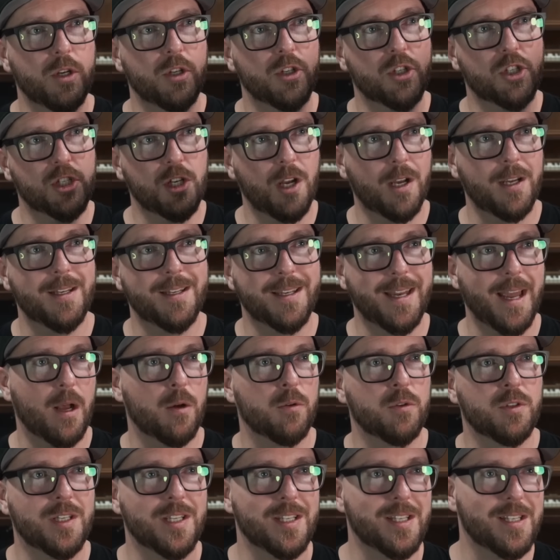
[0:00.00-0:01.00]
shut
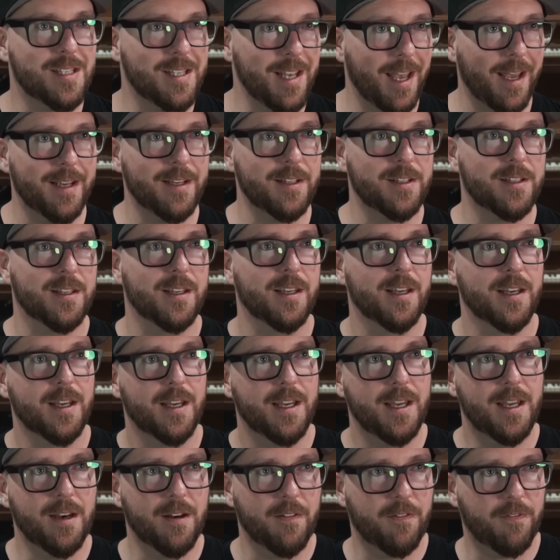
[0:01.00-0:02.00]
down dissent
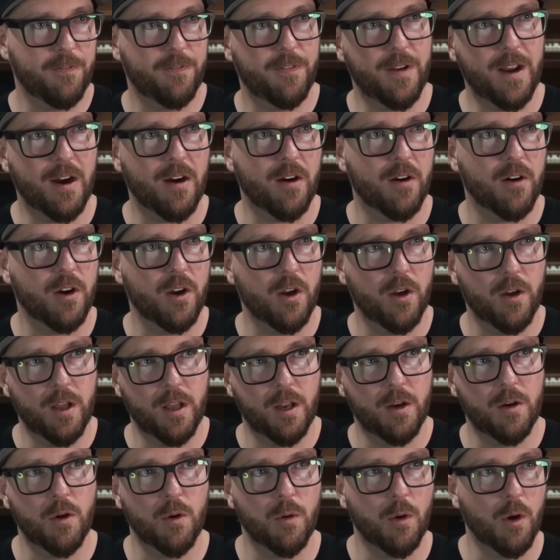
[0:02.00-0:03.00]
in a fair
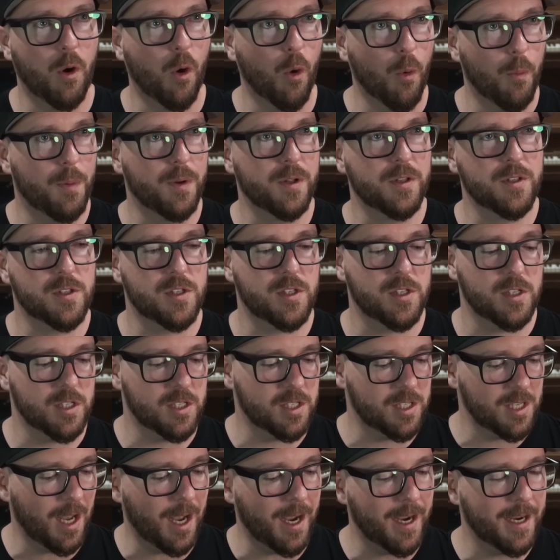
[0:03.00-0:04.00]
and open
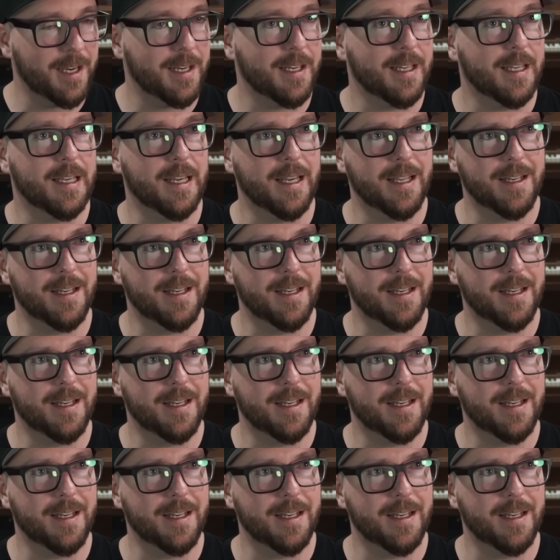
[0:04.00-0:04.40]
society.